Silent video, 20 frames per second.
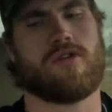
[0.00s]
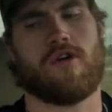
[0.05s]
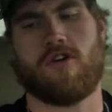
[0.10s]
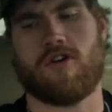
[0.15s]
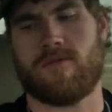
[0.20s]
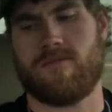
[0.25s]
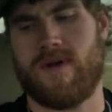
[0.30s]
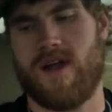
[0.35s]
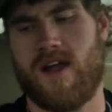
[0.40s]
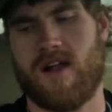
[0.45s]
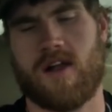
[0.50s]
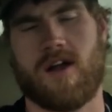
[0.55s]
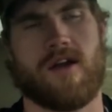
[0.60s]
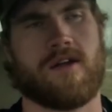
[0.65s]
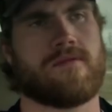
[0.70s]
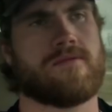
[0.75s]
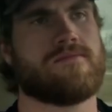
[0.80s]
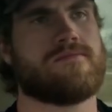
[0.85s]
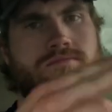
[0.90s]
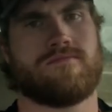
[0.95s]
Rogan back
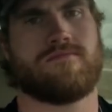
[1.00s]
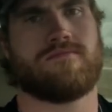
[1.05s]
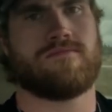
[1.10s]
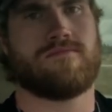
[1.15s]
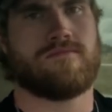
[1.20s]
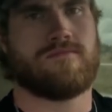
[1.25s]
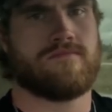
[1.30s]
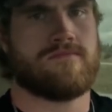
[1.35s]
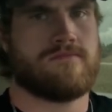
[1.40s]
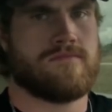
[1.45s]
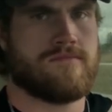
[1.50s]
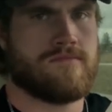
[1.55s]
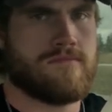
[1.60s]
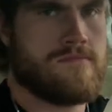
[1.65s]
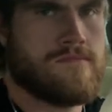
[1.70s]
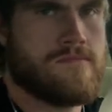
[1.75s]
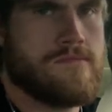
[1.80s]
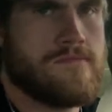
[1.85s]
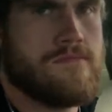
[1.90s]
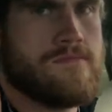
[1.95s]
on. Like how
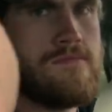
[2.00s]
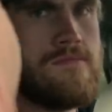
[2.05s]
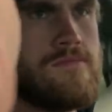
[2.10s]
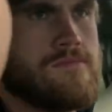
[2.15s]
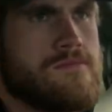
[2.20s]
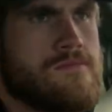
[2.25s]
they get you.